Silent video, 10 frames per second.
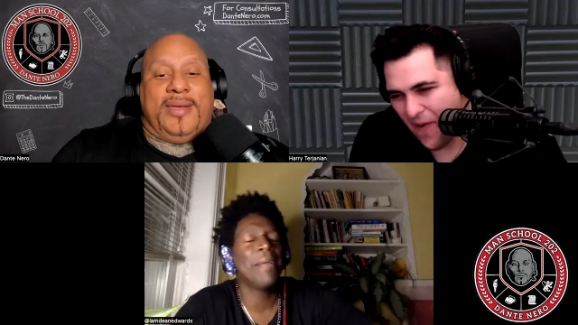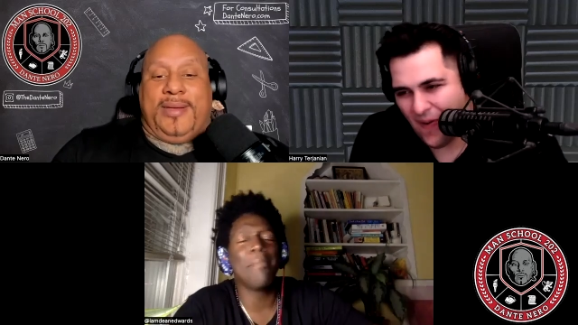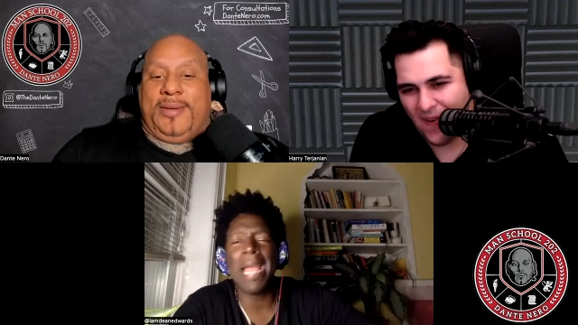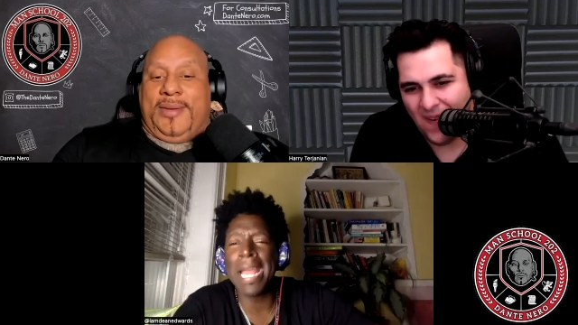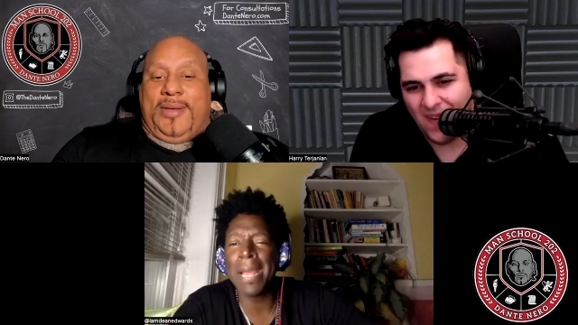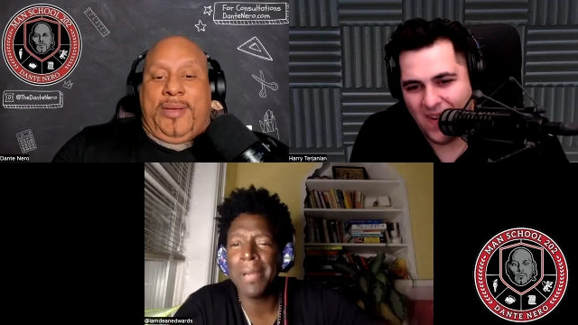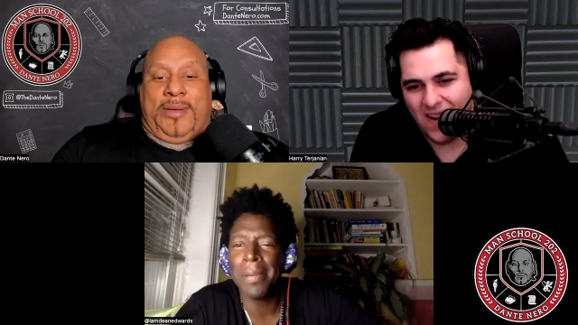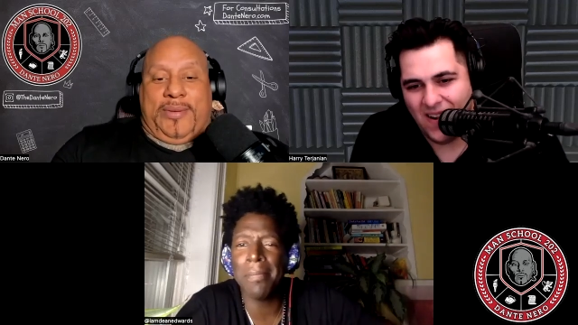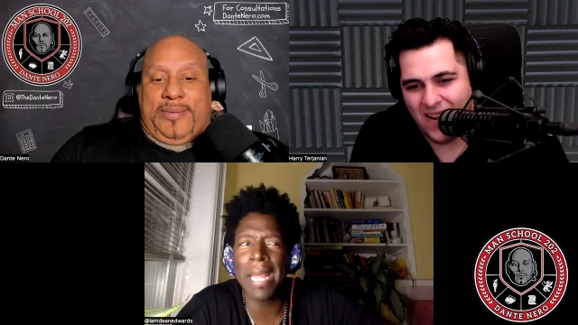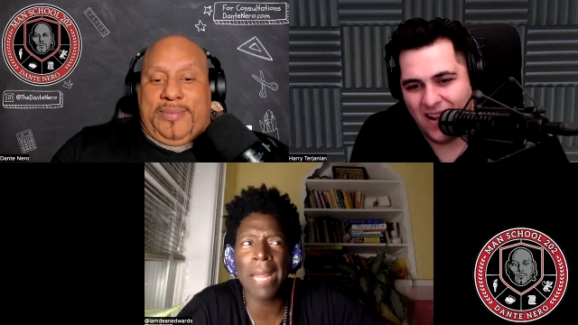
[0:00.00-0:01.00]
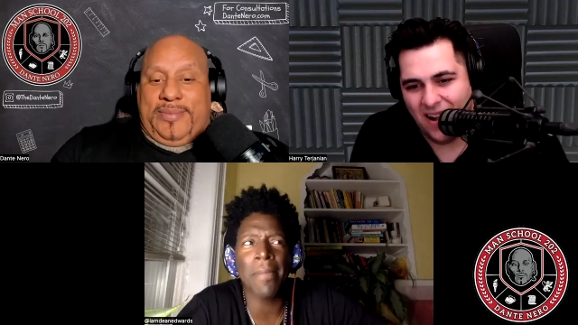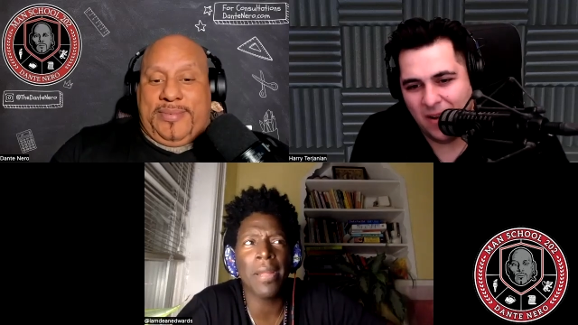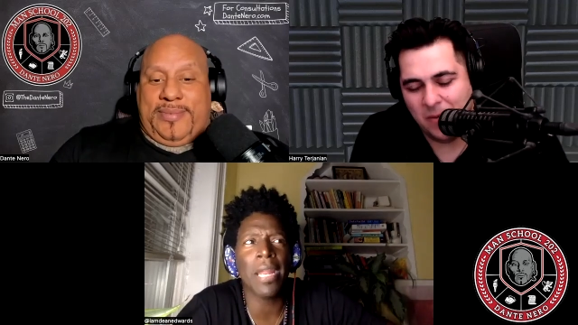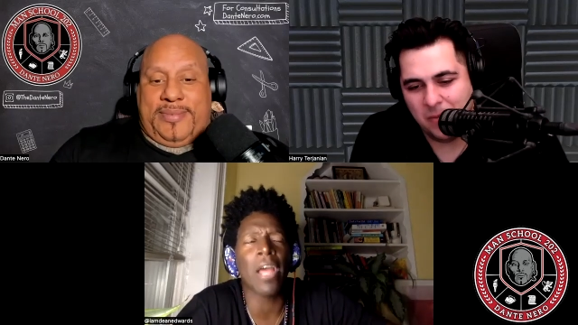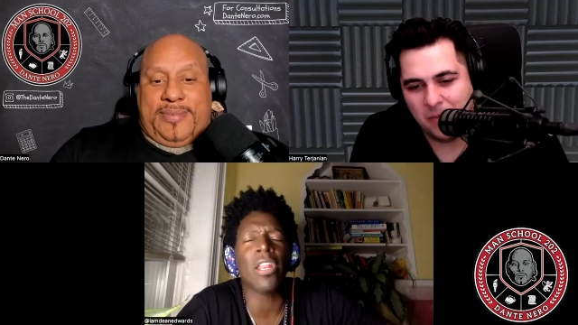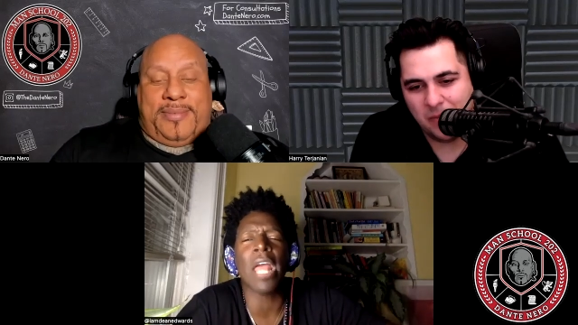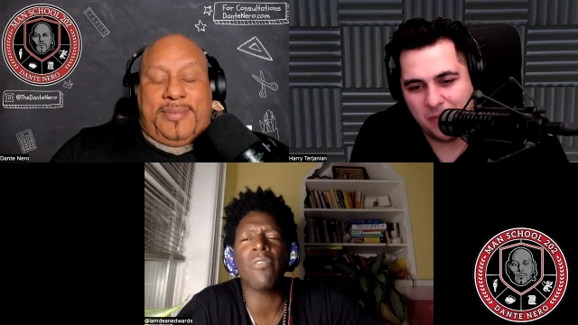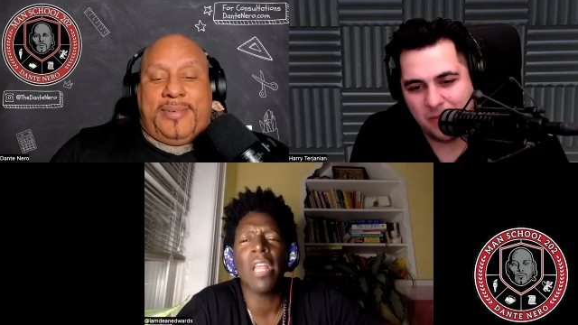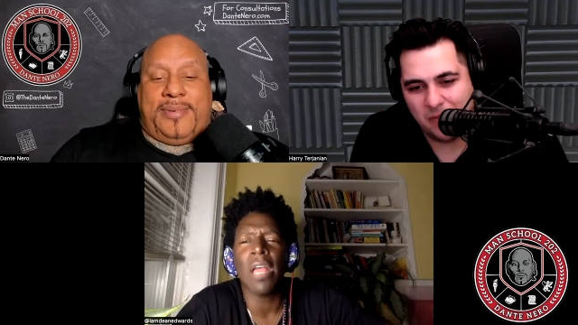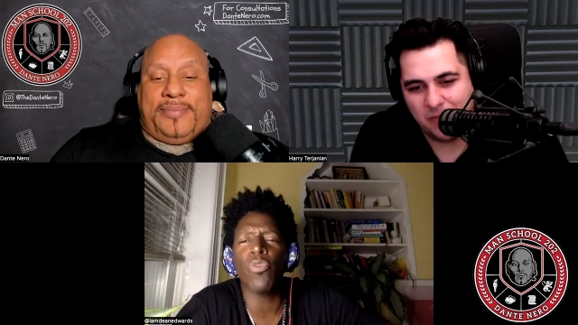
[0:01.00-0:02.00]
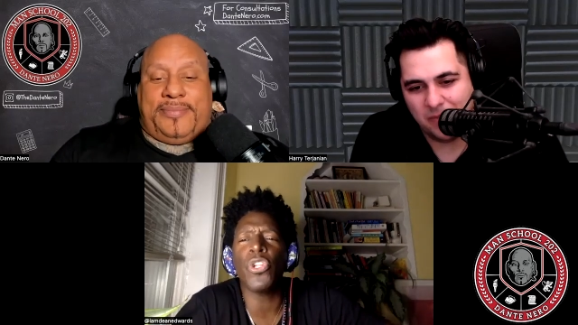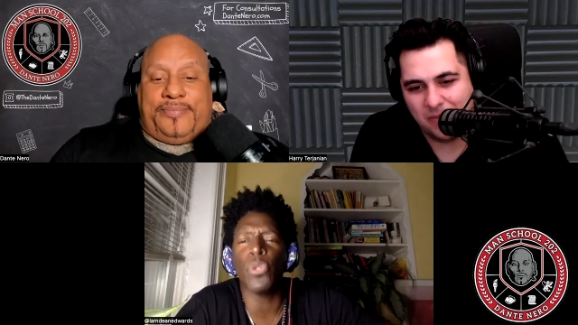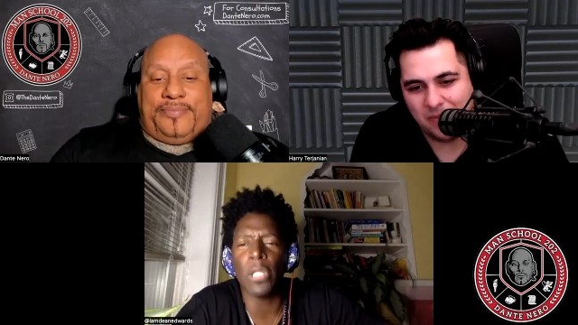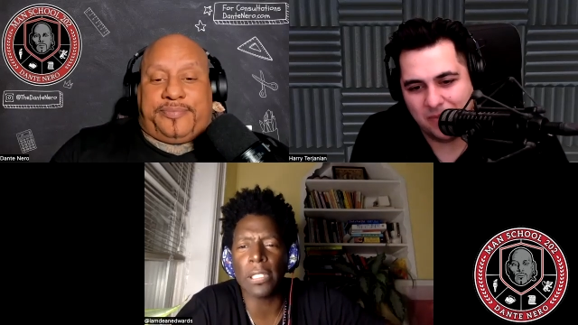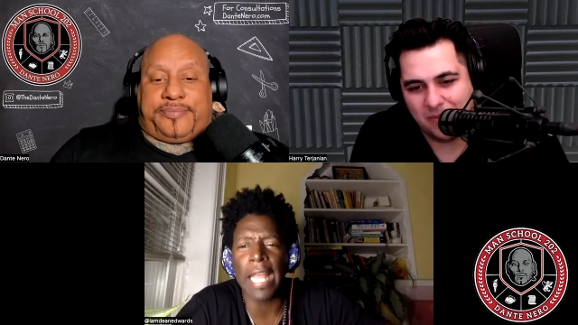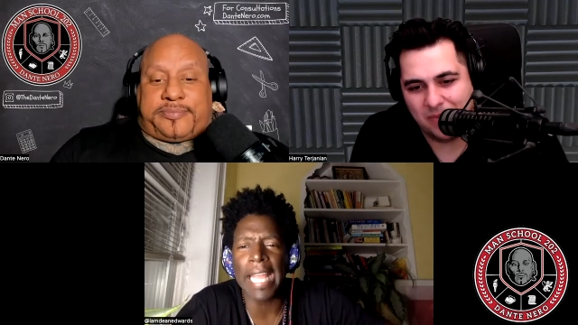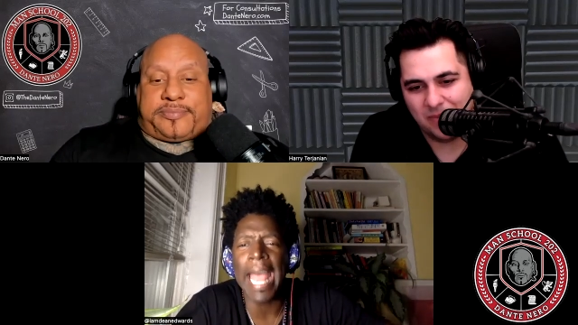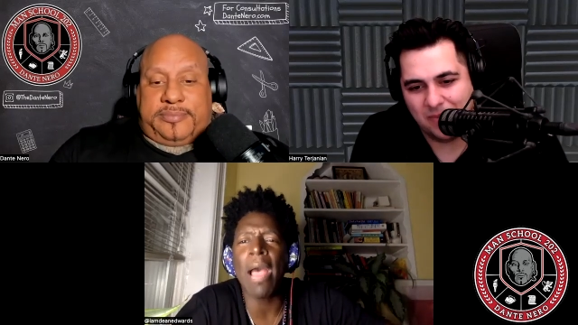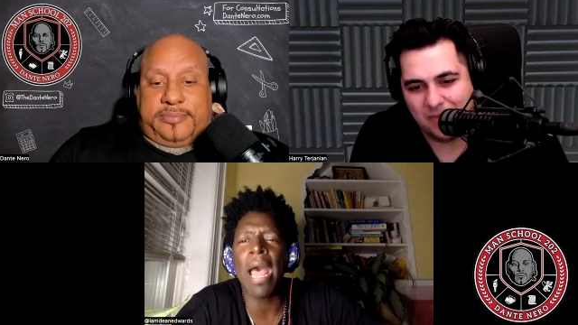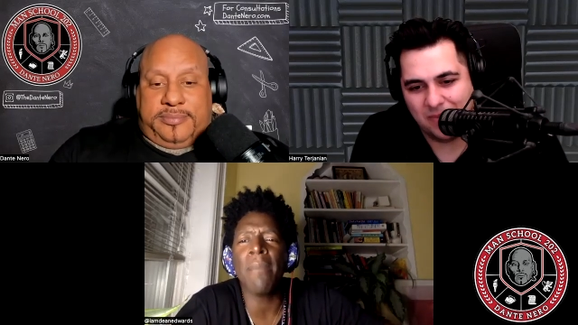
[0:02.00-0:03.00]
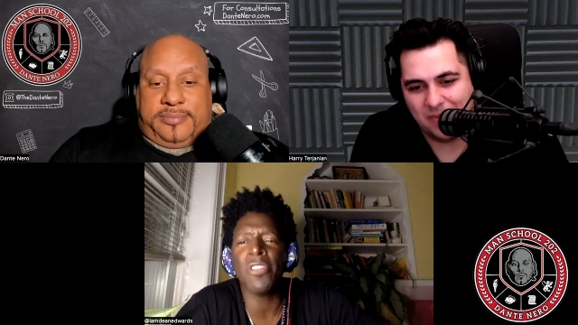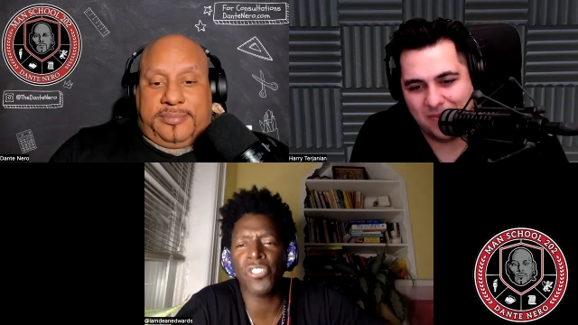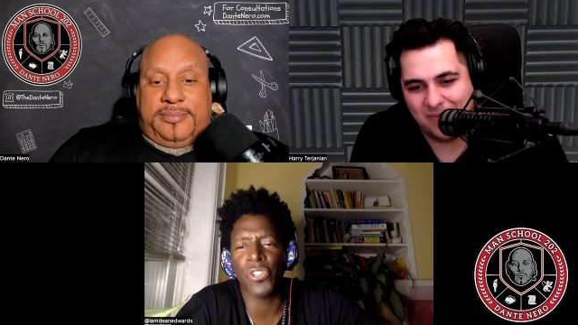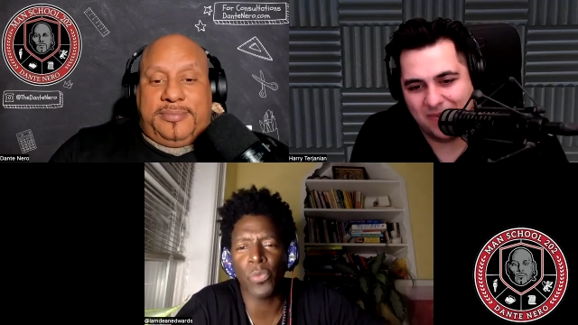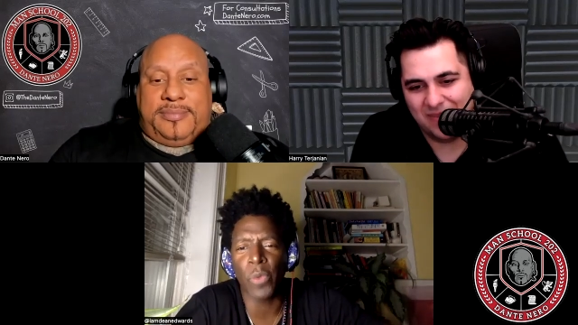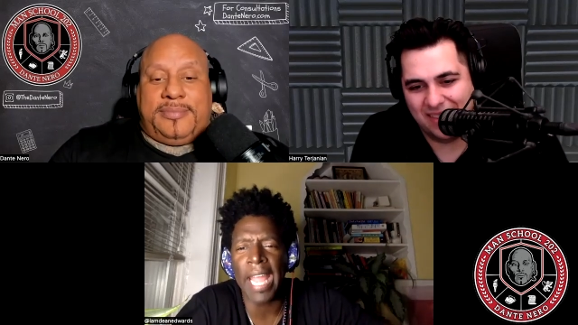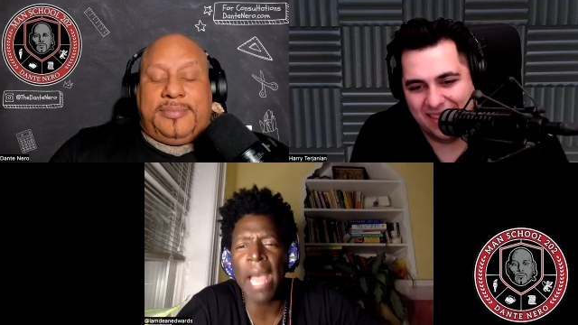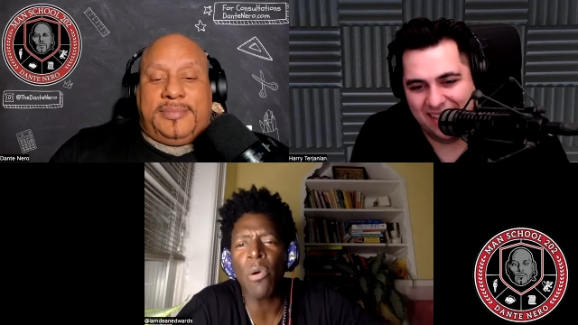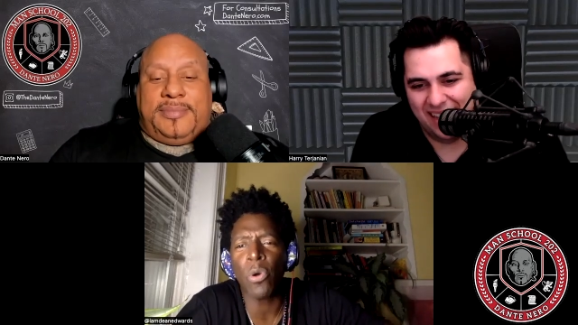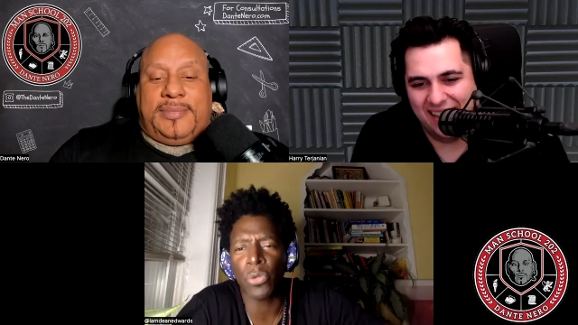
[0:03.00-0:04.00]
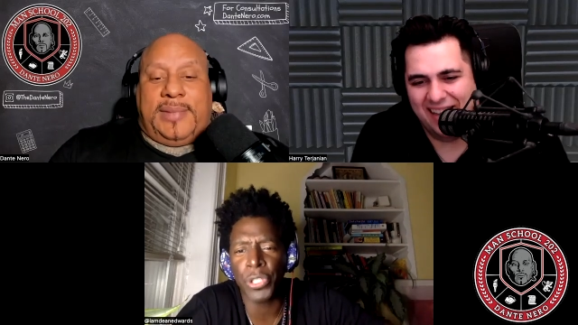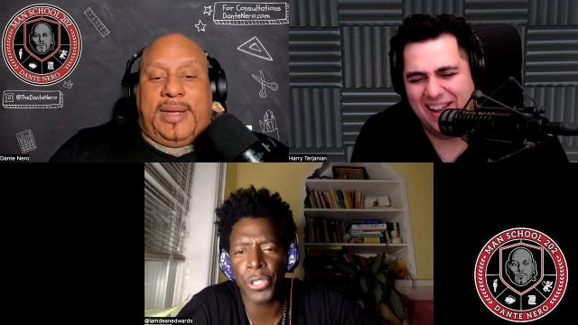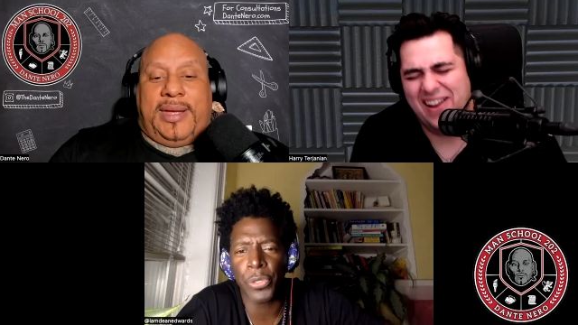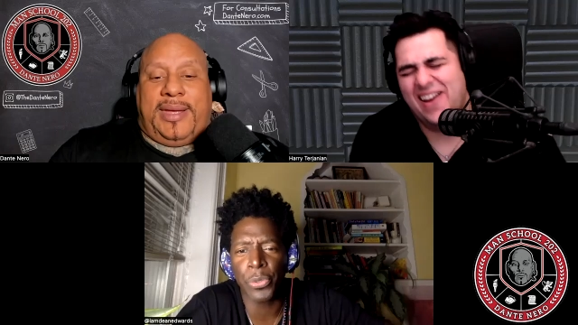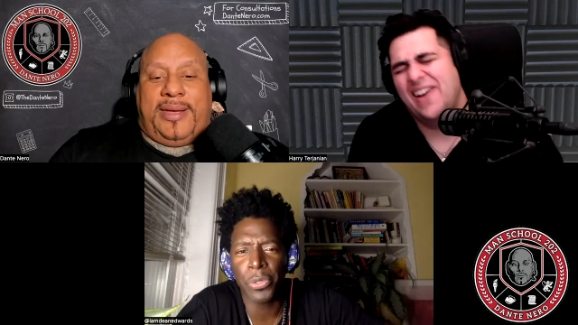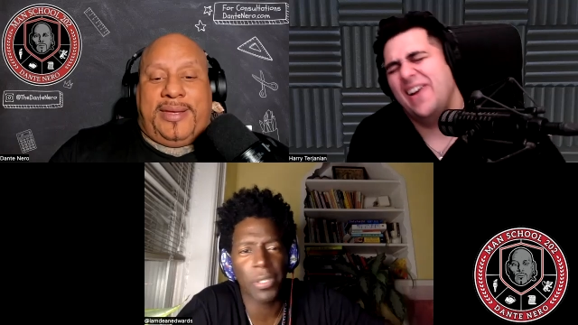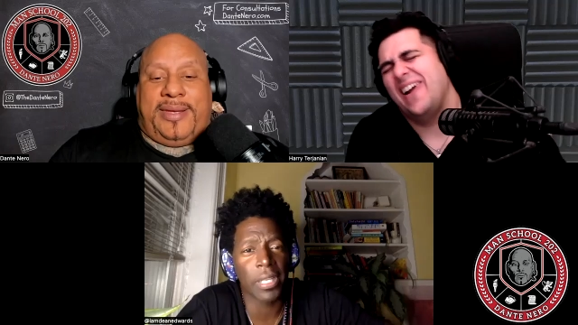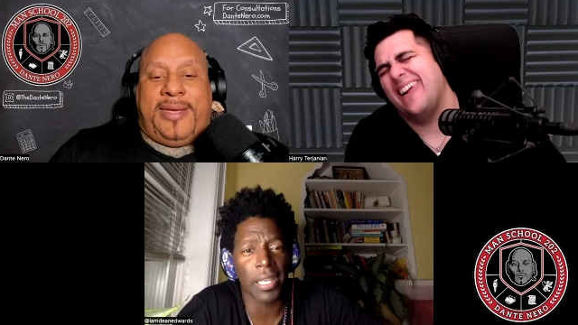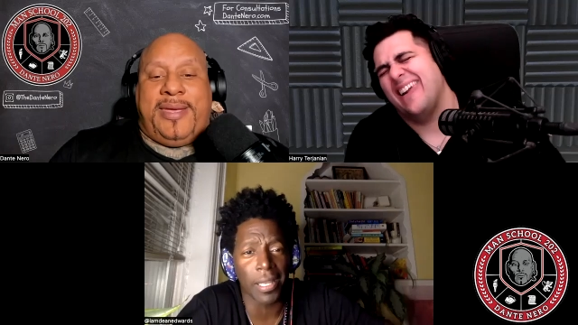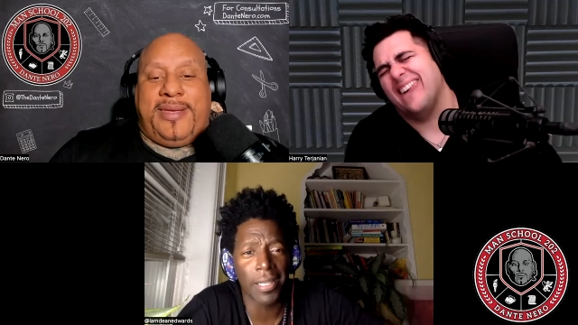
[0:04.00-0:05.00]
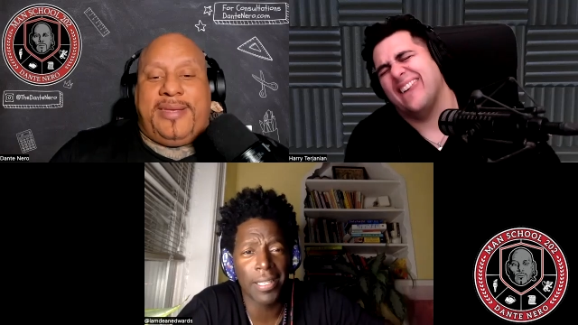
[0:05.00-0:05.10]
Speaker 1: ma'am, ma'am, uh, uh, what do you look like? How, how much do you weigh? How old yeah. are you? Yeah.